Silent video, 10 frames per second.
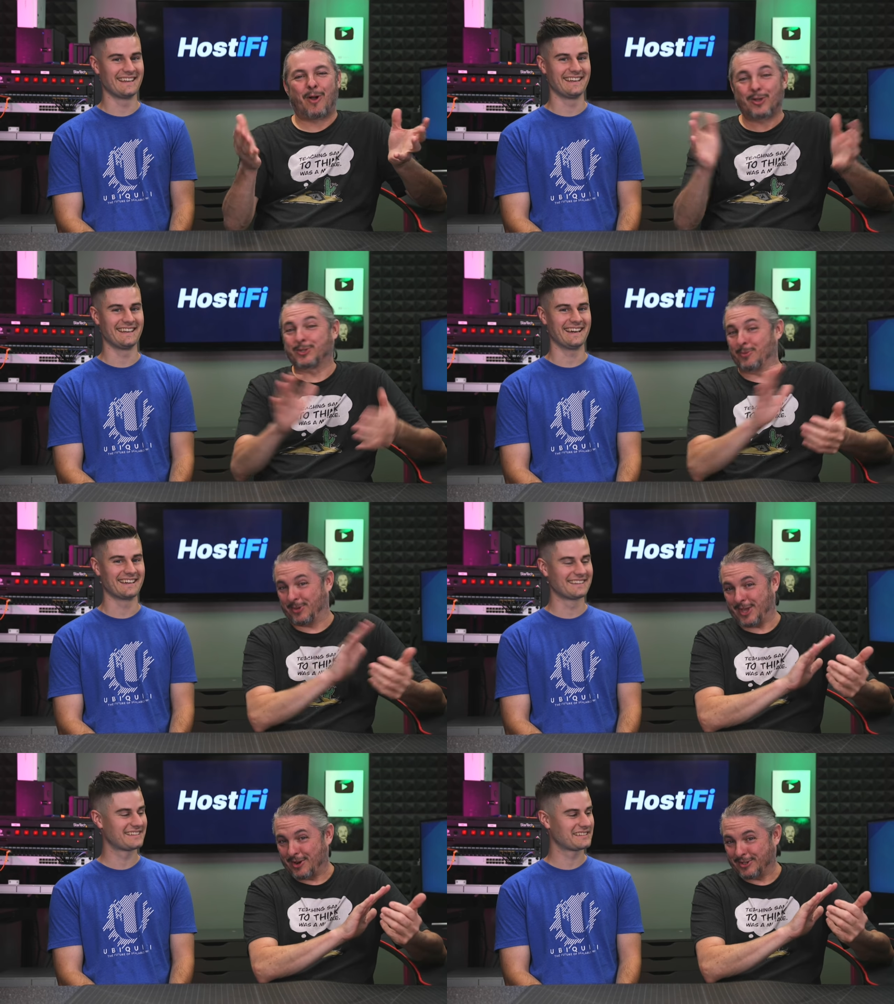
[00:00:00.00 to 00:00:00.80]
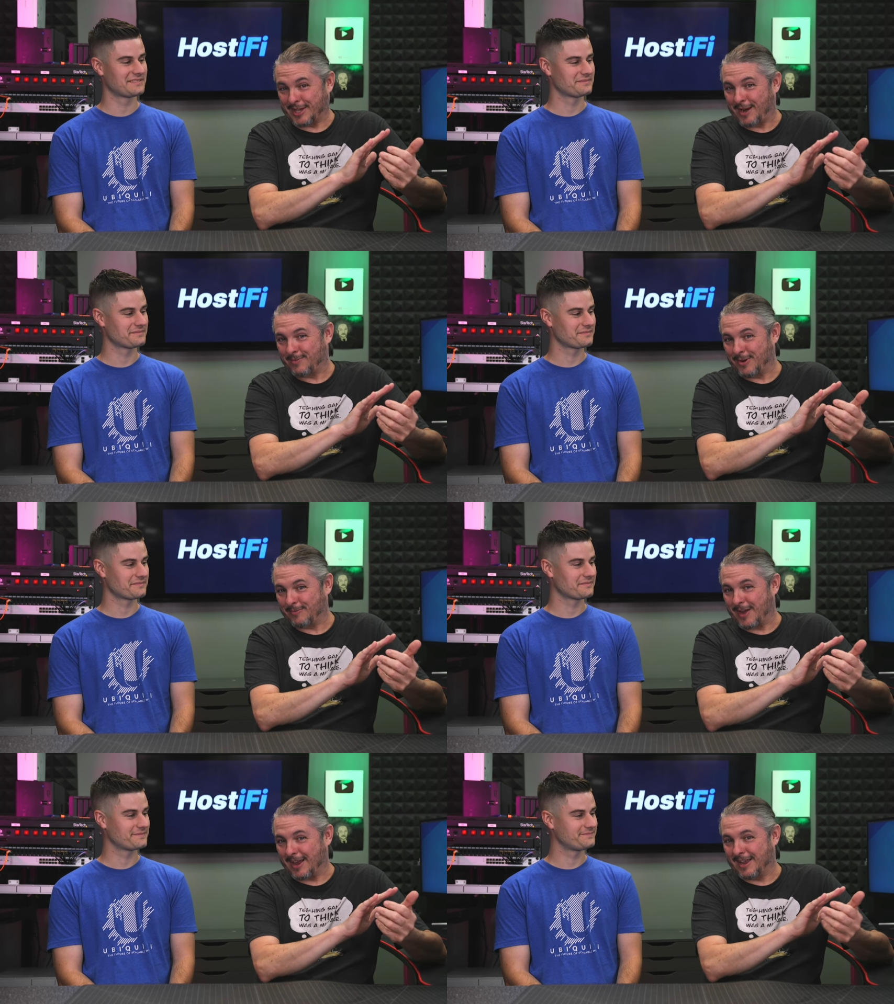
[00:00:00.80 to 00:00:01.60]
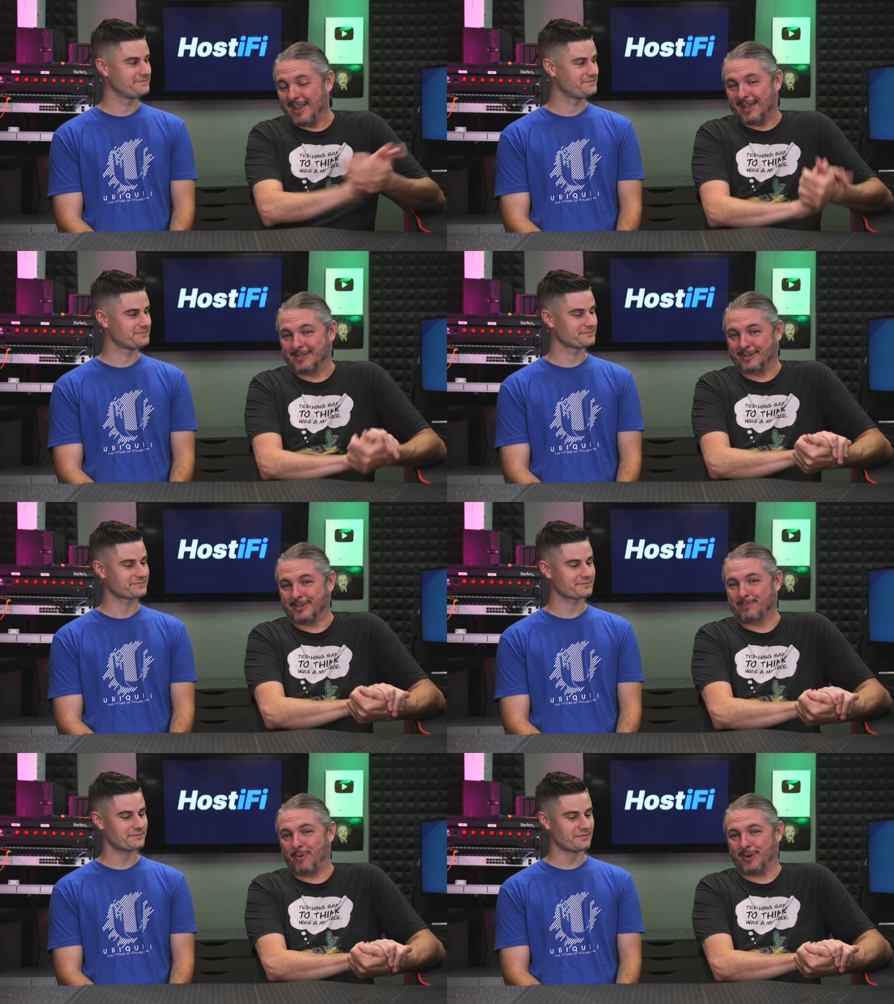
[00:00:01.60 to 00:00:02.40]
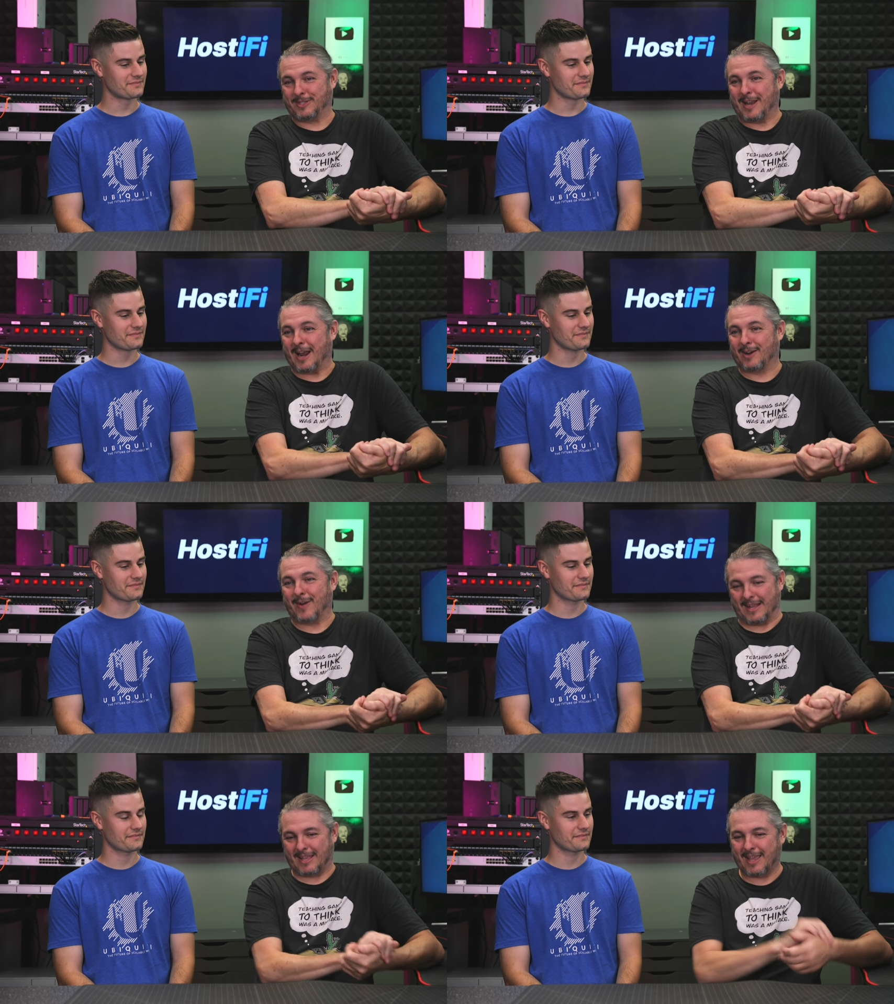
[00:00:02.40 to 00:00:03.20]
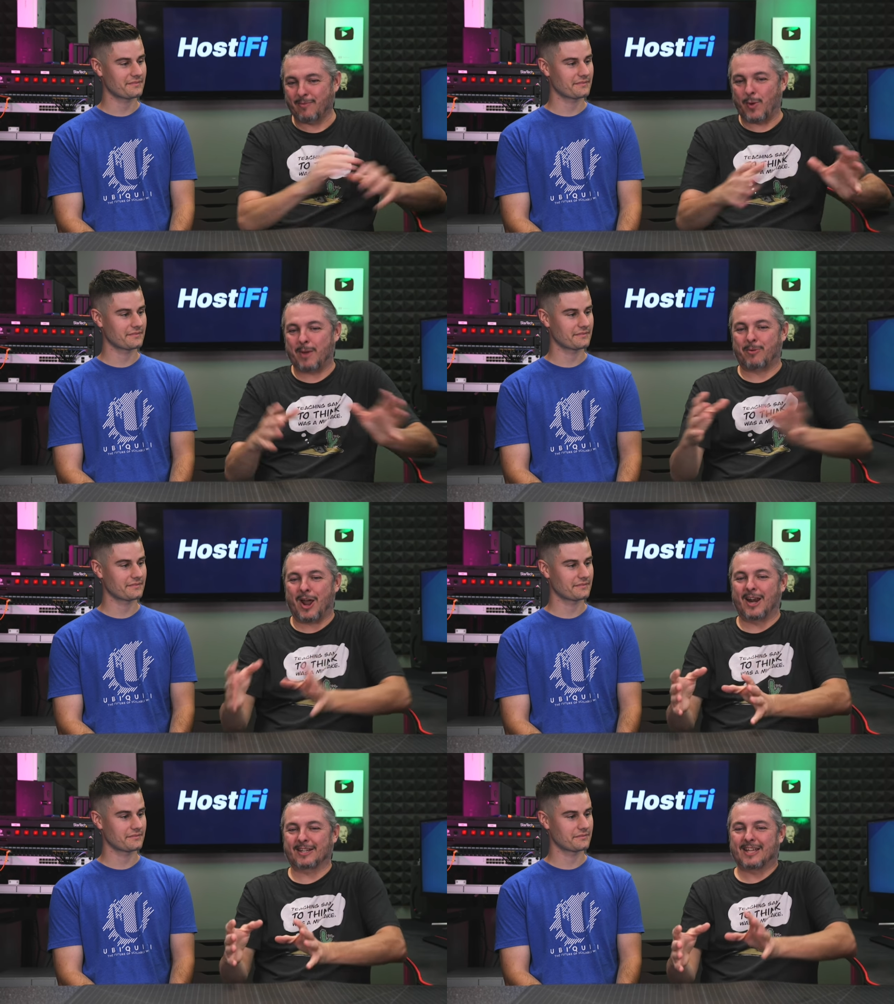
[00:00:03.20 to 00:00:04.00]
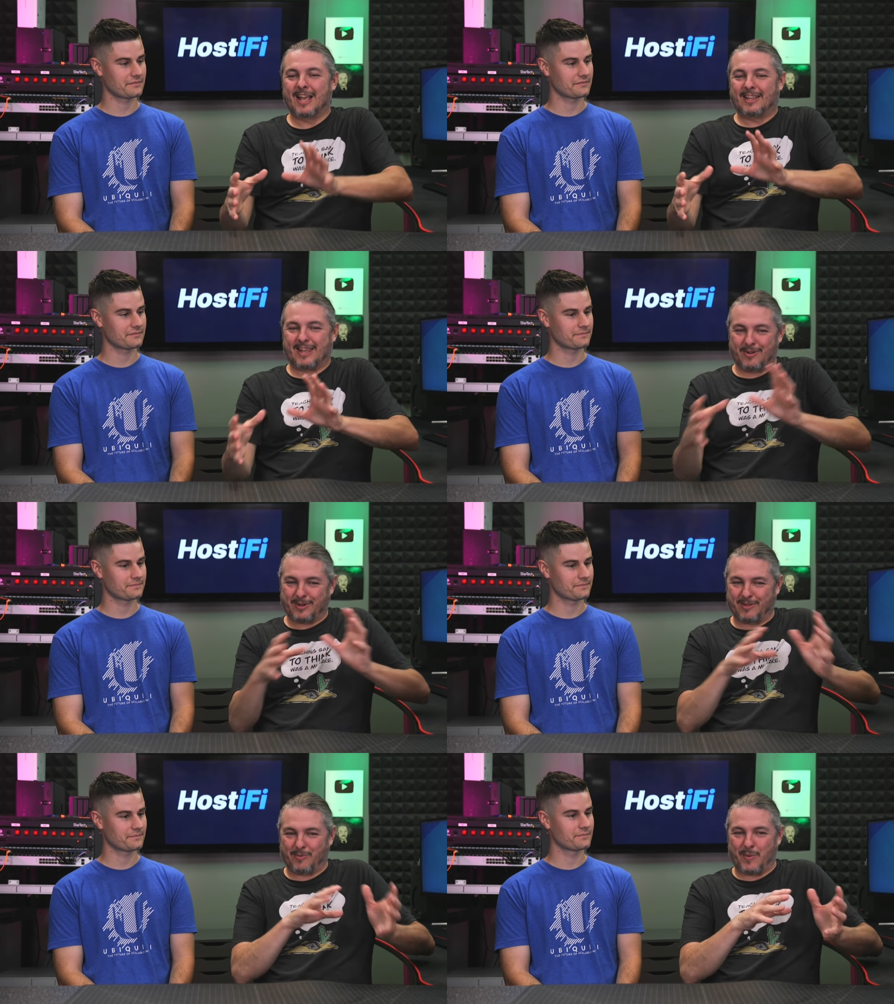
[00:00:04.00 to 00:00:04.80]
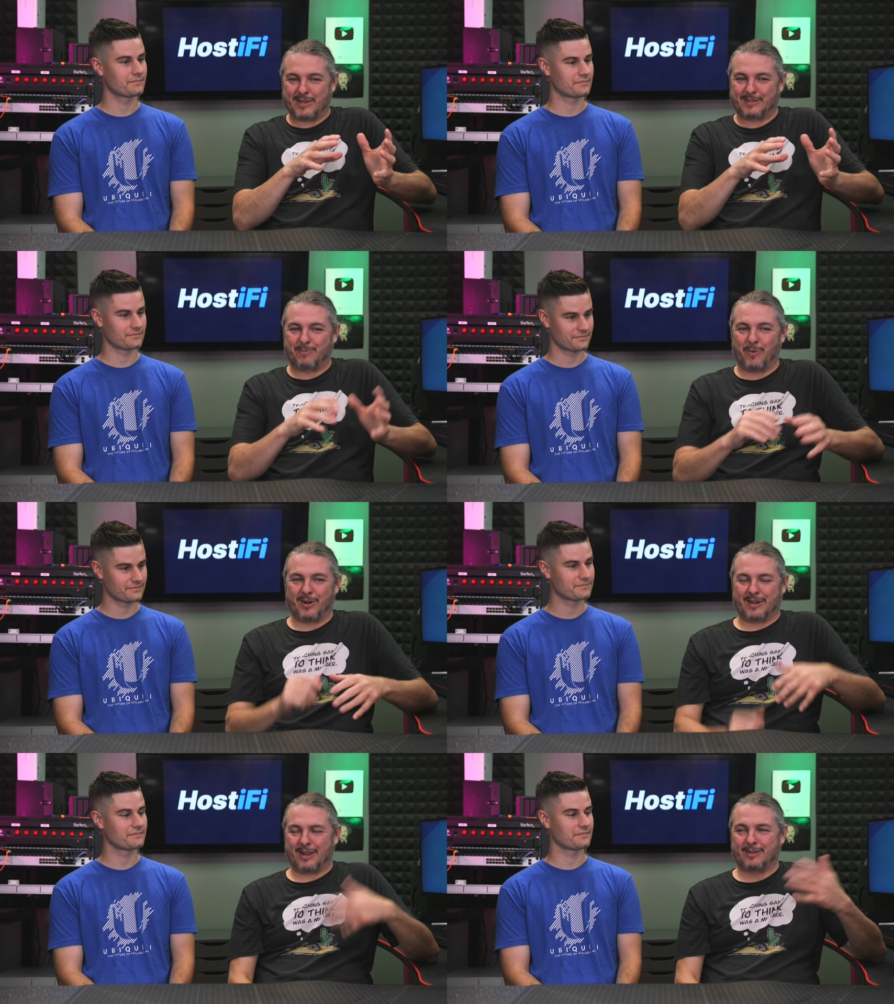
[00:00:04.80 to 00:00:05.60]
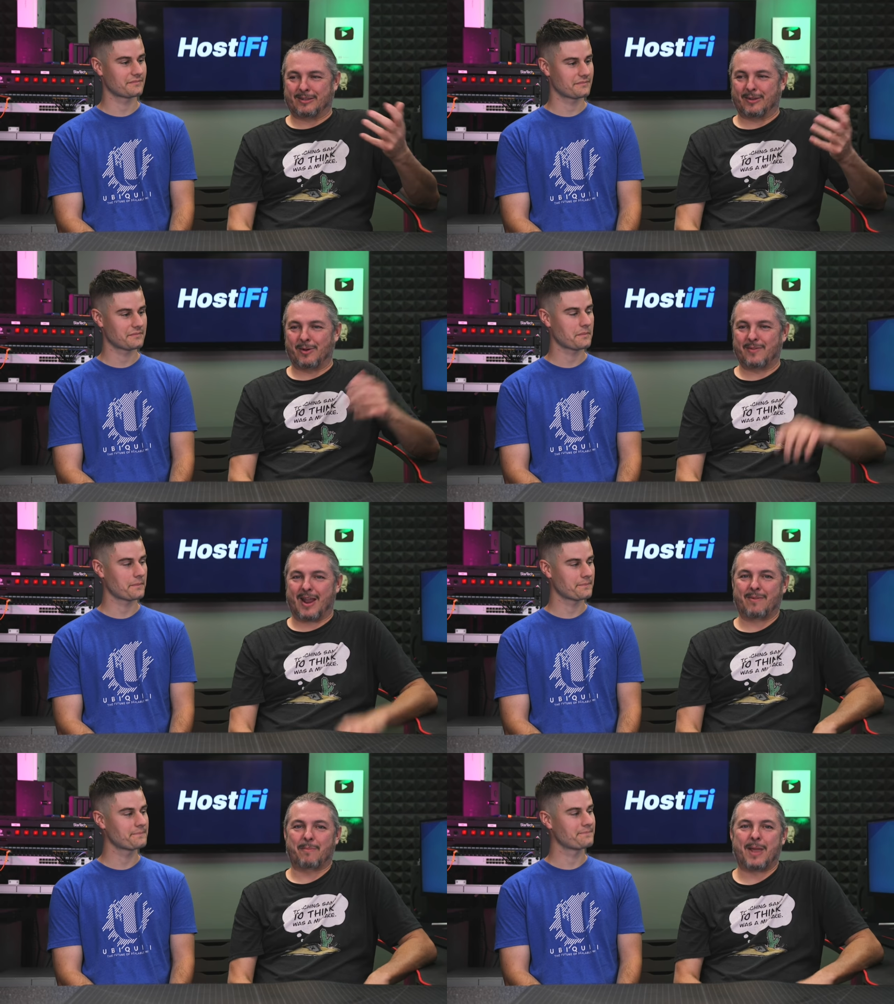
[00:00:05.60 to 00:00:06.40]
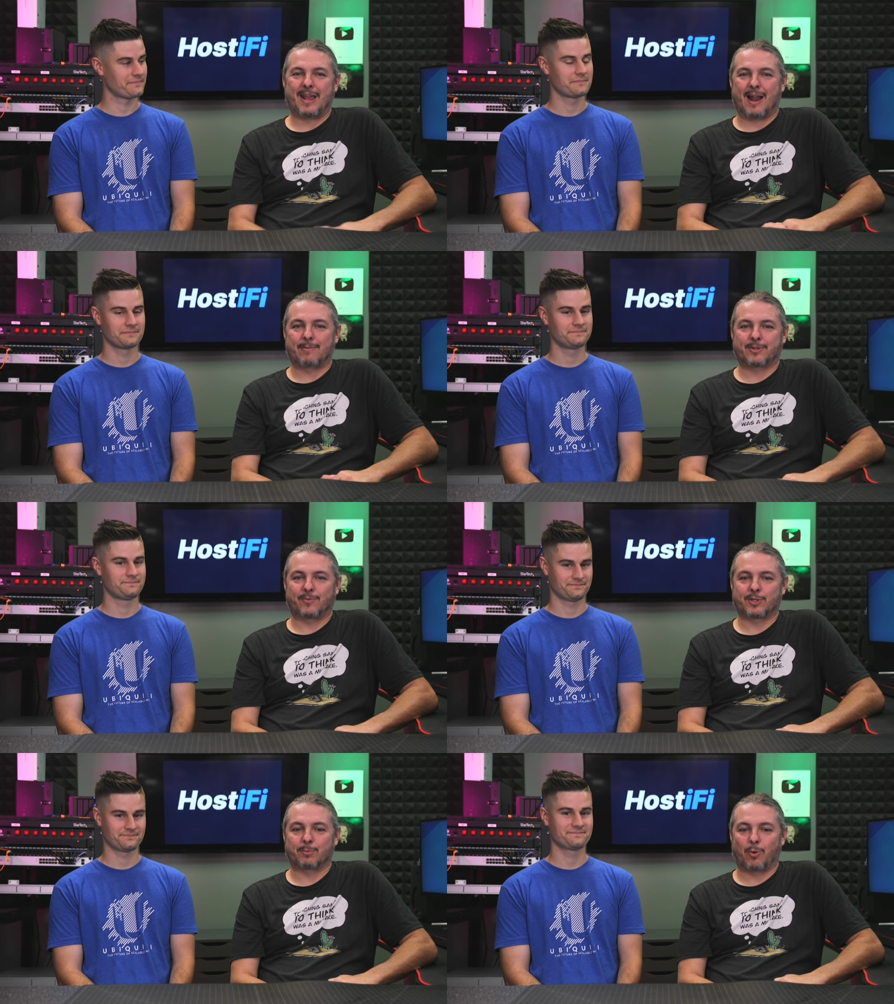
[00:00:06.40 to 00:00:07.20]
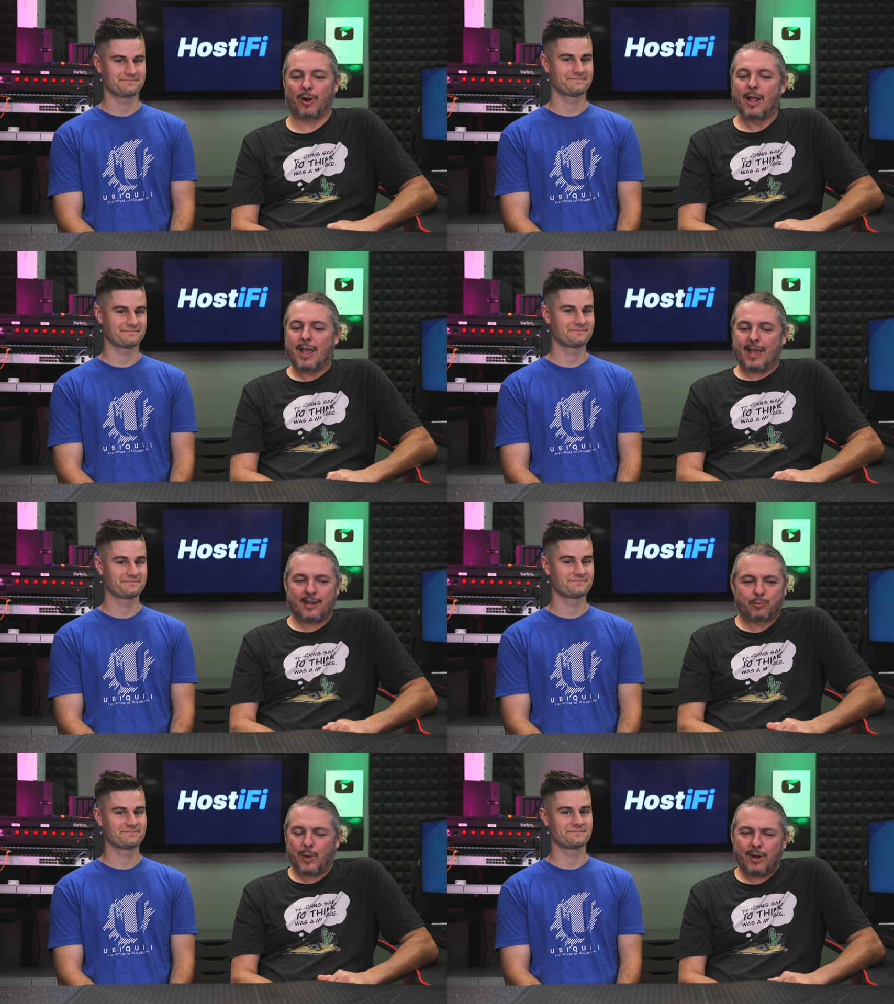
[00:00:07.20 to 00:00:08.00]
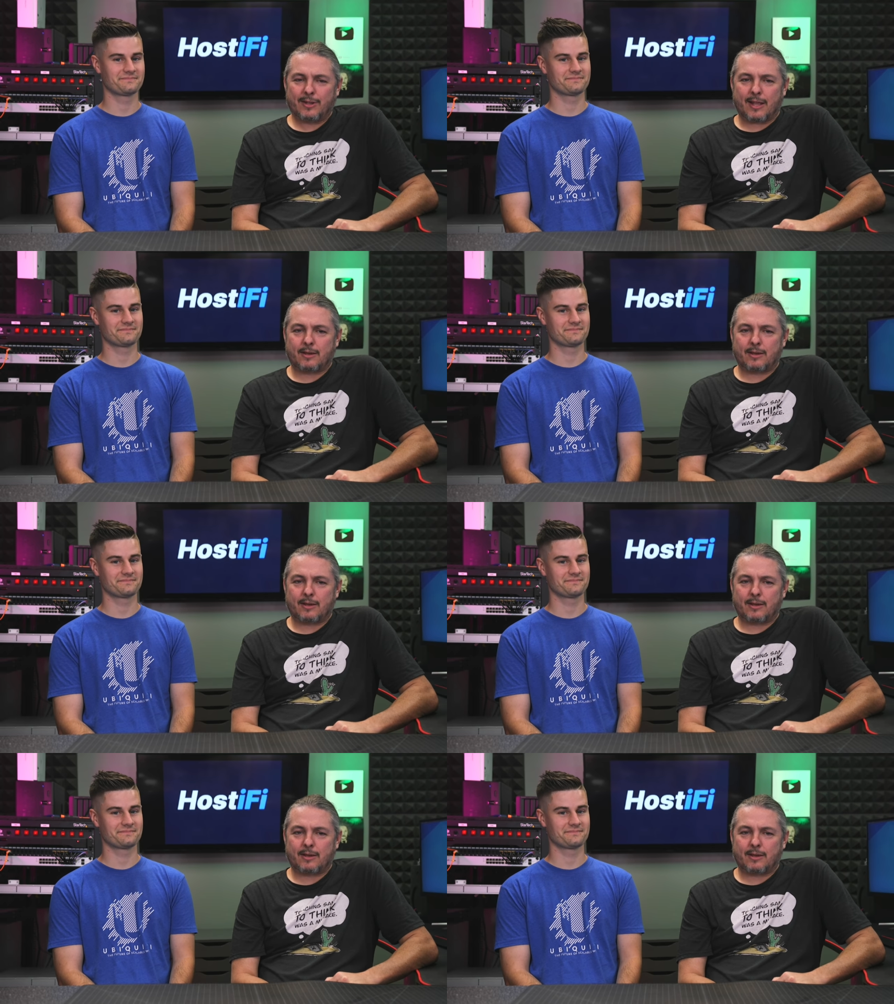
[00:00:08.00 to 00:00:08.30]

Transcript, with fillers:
Speaker 1: also yeah. with the other side of UniFi is their support's not great. They give away a product, they don't give away support, they don't even have a paid option for support. And it's weird that